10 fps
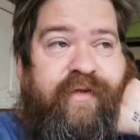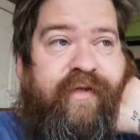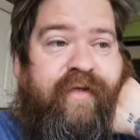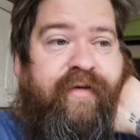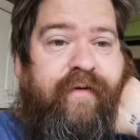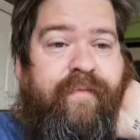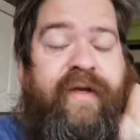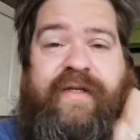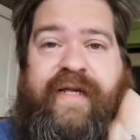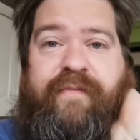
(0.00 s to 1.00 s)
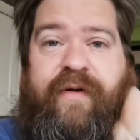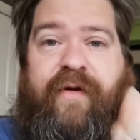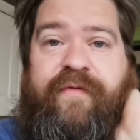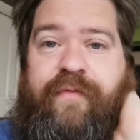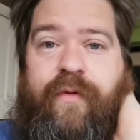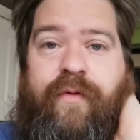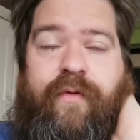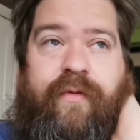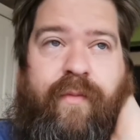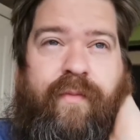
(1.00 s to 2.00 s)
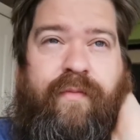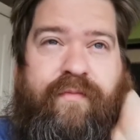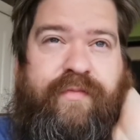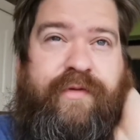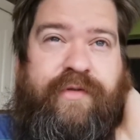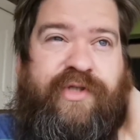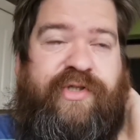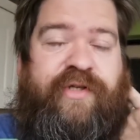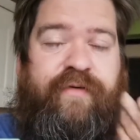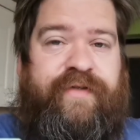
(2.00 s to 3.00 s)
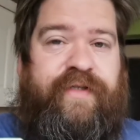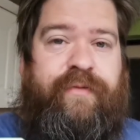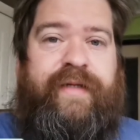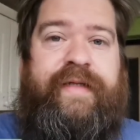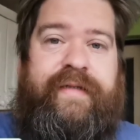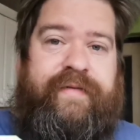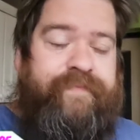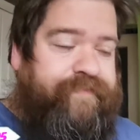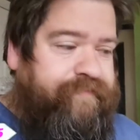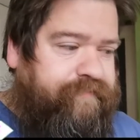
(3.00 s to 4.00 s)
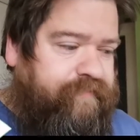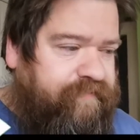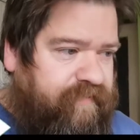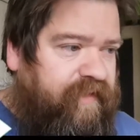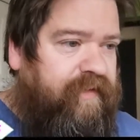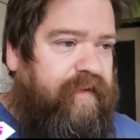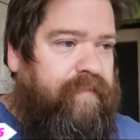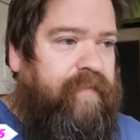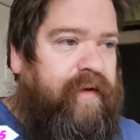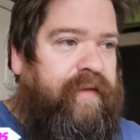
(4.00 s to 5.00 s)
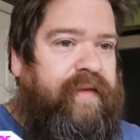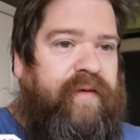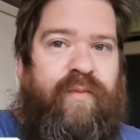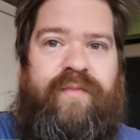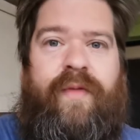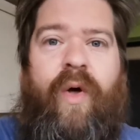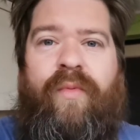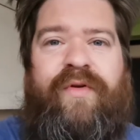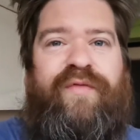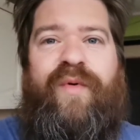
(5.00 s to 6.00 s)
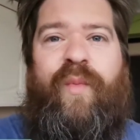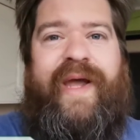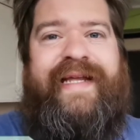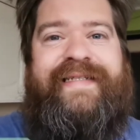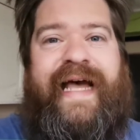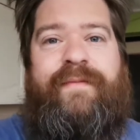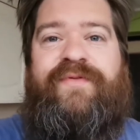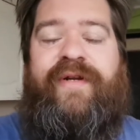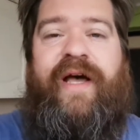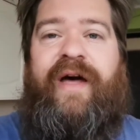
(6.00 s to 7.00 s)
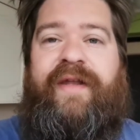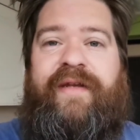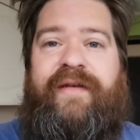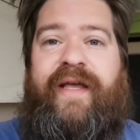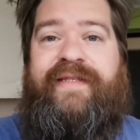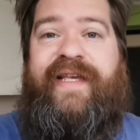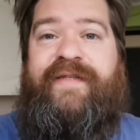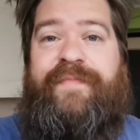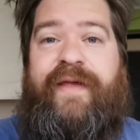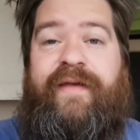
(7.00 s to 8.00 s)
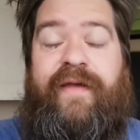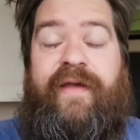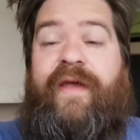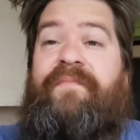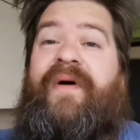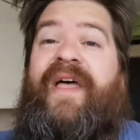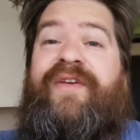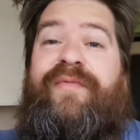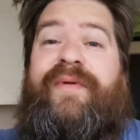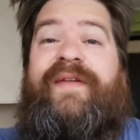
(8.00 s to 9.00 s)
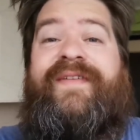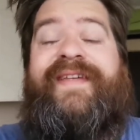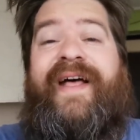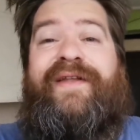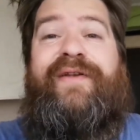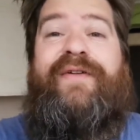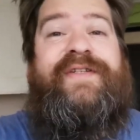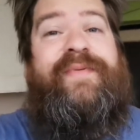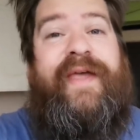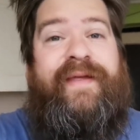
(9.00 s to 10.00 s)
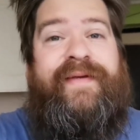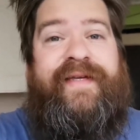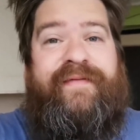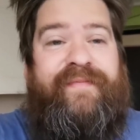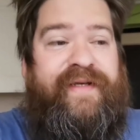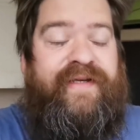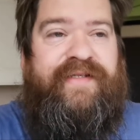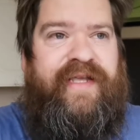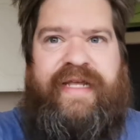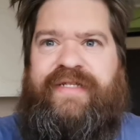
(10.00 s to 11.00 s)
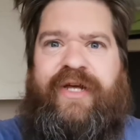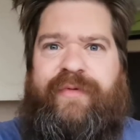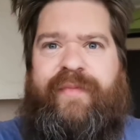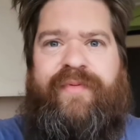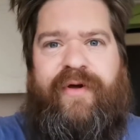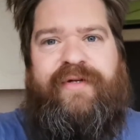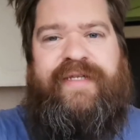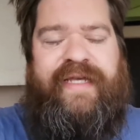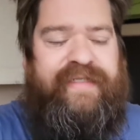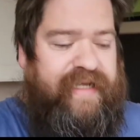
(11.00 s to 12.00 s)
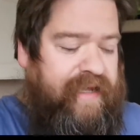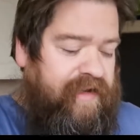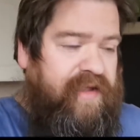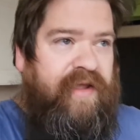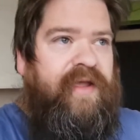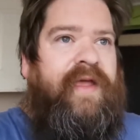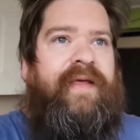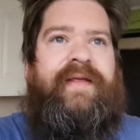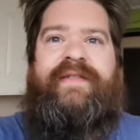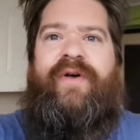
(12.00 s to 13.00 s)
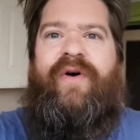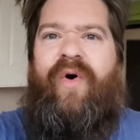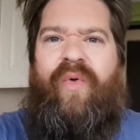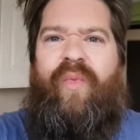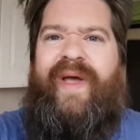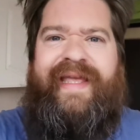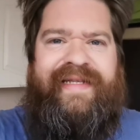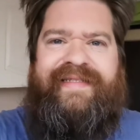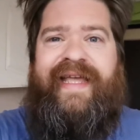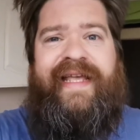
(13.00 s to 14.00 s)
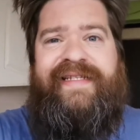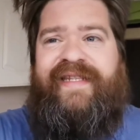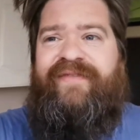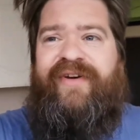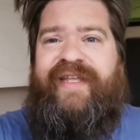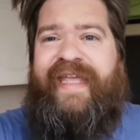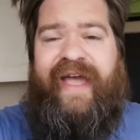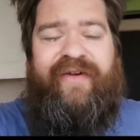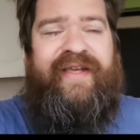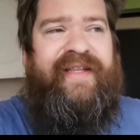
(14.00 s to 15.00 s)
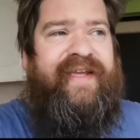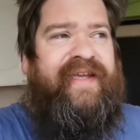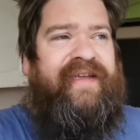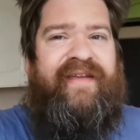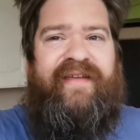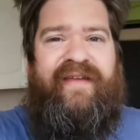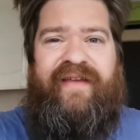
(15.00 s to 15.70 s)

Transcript: a funny thing, because I've been off for just over 2 weeks, and the whole government waiting times regarding SSP, my company have decided not to pay me because it's not been processed and it's a whole waiting days and they've got to calculate it.